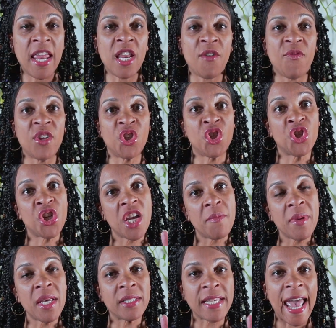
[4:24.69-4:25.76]
And if it
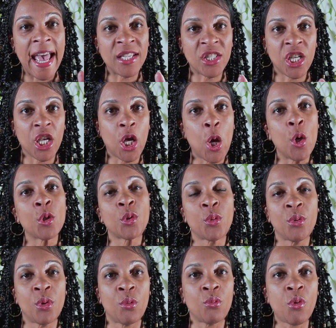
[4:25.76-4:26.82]
shimmies as it goes
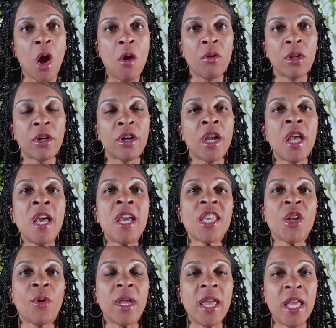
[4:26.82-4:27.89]
through the roller,
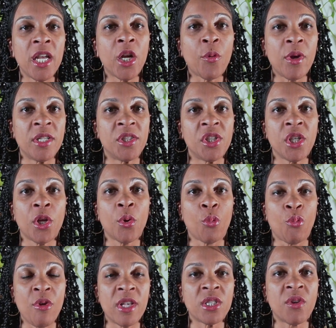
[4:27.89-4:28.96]
you're increasing your
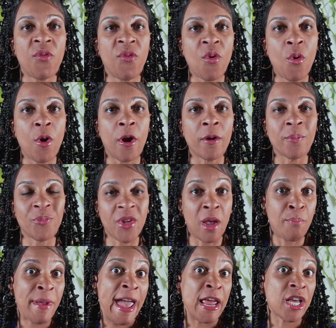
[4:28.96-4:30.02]
risk for
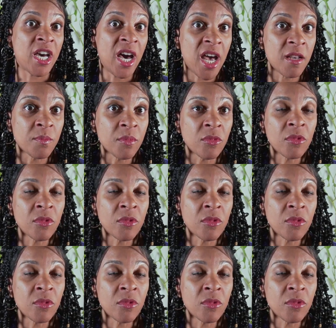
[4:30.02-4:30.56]
a bad cut.